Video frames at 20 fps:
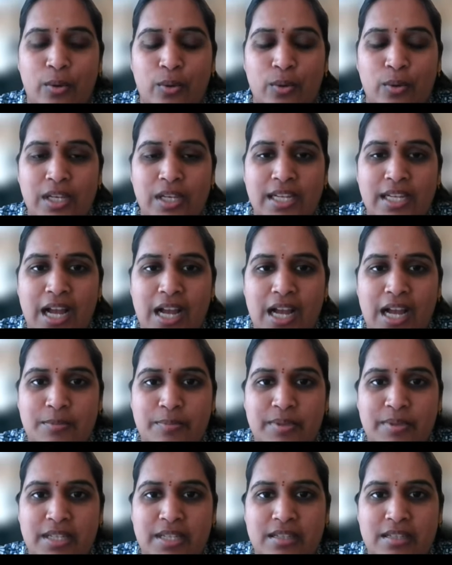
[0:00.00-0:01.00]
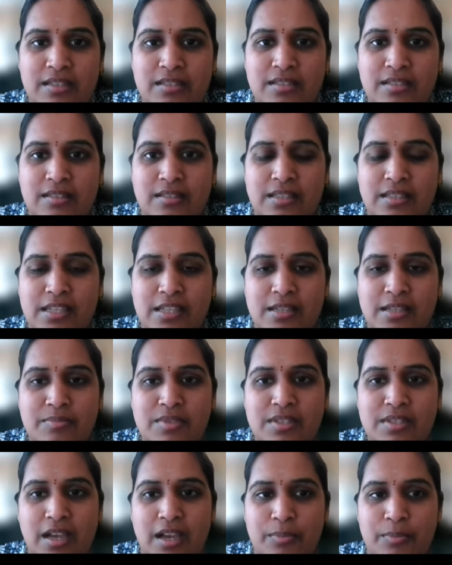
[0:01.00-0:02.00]
Only KHA speakers'
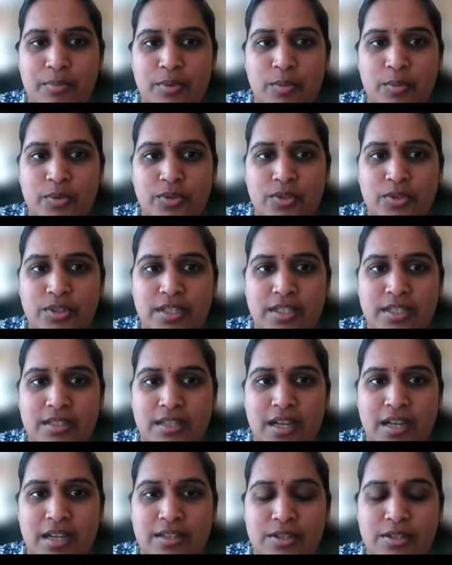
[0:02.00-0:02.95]
themes are promoted in